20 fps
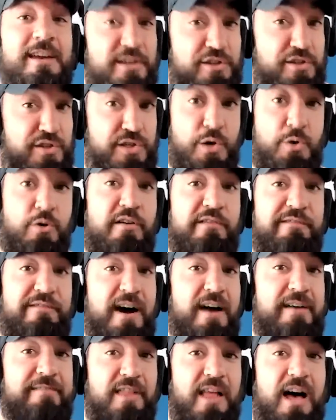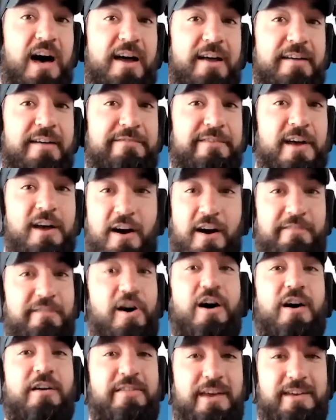is 205 live of
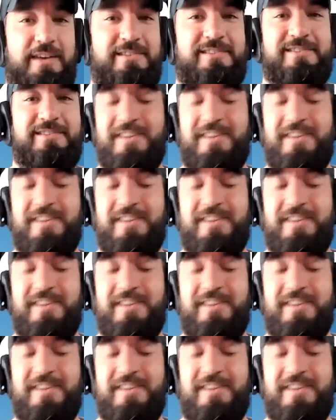all this,